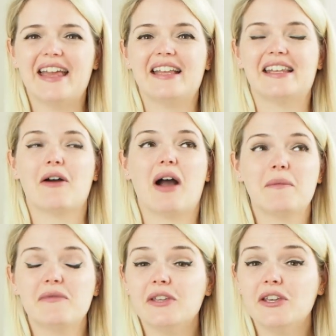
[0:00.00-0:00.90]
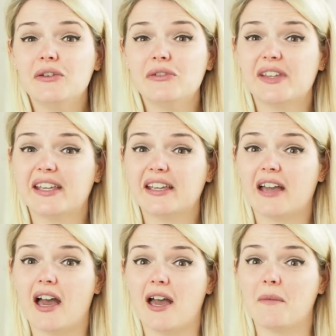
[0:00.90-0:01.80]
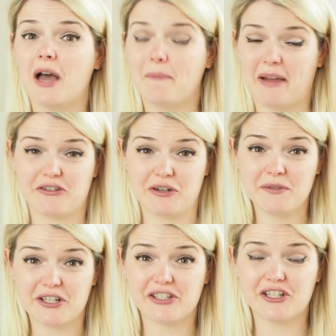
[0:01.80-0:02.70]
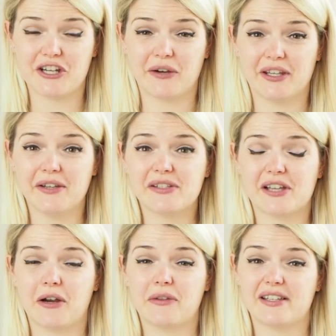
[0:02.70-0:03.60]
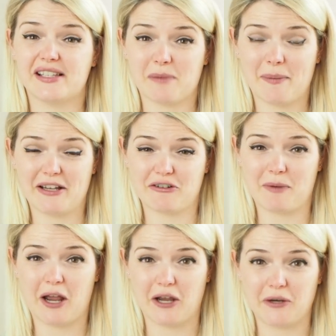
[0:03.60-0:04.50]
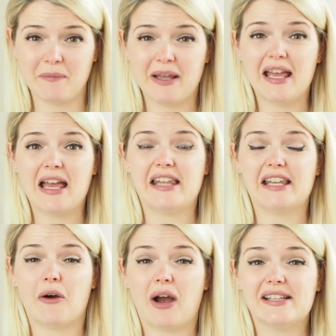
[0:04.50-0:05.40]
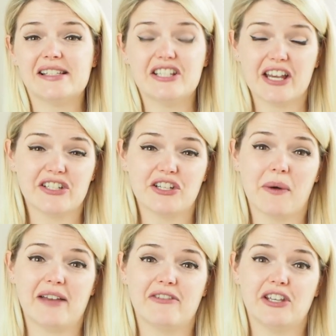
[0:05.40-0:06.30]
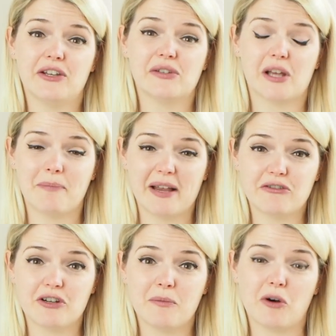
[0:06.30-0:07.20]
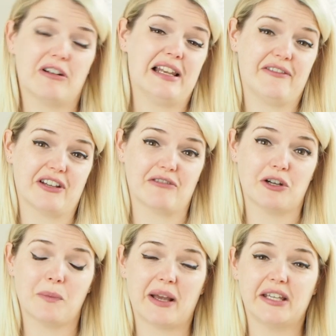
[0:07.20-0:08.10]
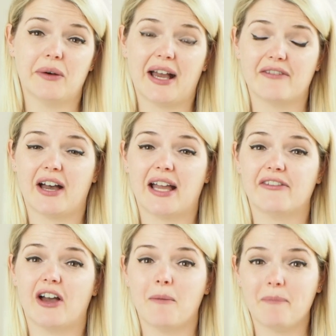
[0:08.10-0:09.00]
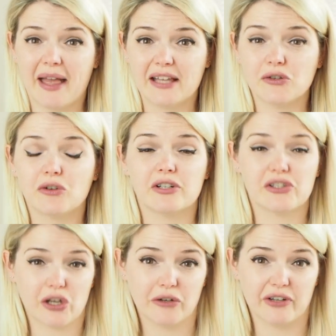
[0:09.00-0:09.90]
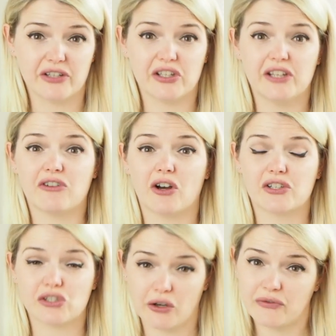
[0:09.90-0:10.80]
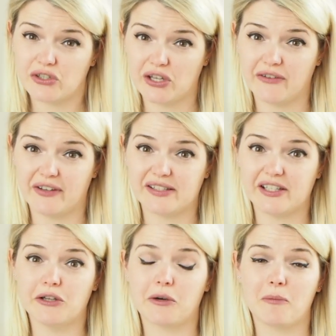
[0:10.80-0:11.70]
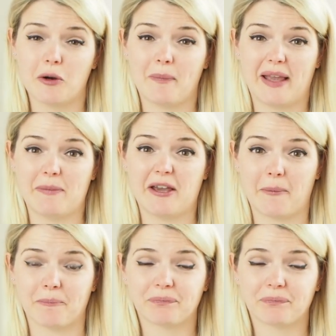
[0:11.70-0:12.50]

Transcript: Now I'm using a bedroom just to show you, so this is my bedroom at home. Now I suggest you either use a bedroom or a living room where you have either a bed or a sofa, so you've got a soft surface that you can put baby on.